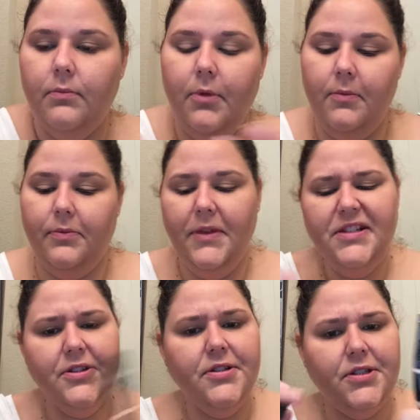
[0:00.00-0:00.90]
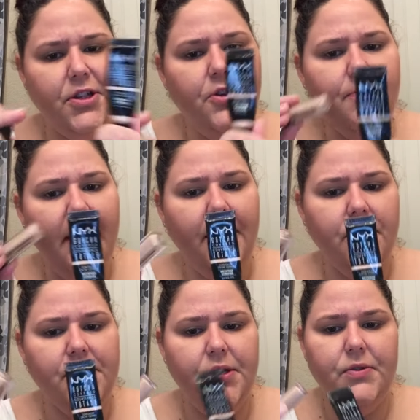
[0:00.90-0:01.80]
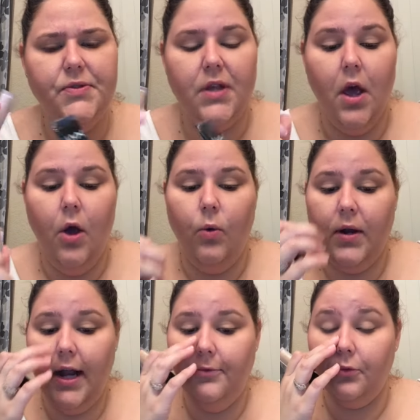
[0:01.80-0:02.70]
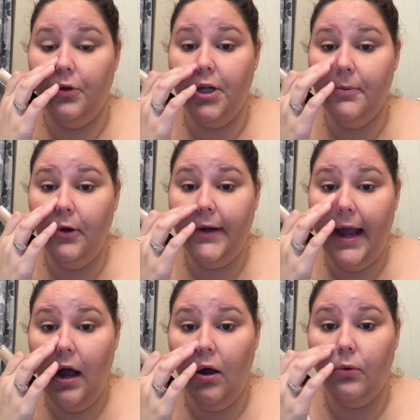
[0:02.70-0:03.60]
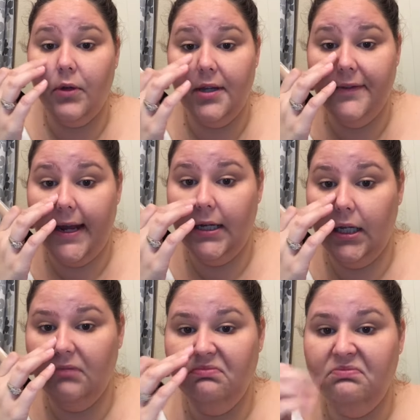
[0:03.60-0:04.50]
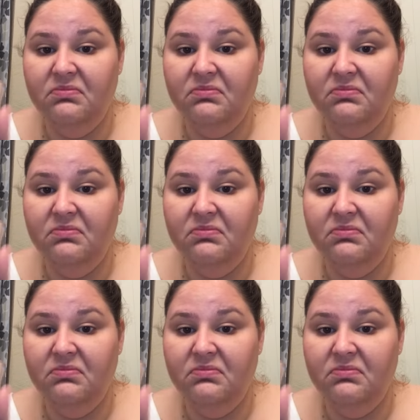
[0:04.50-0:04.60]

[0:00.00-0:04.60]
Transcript: but these are two of my go-tos when I'm really broke out, really veiny.